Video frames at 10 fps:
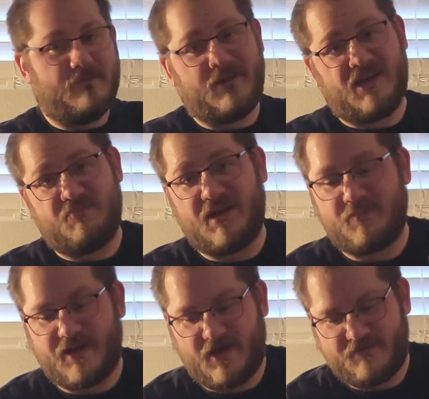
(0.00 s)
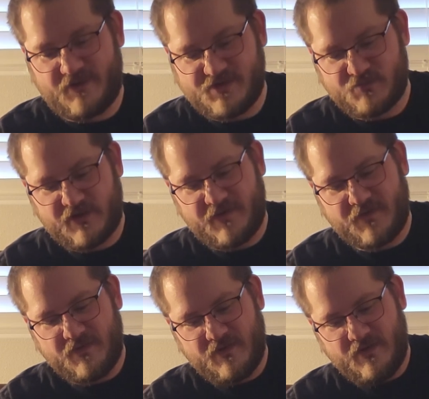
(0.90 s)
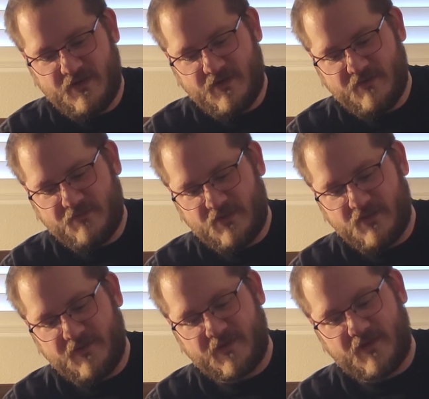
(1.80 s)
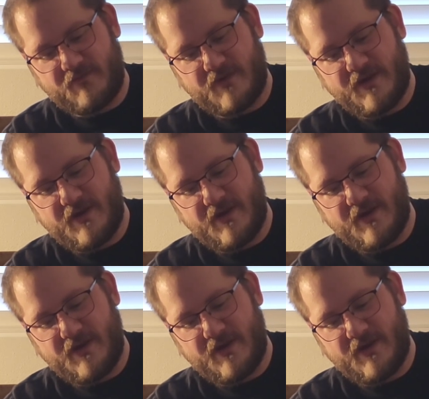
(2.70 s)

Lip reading: got a piping hot French press full of the stuff right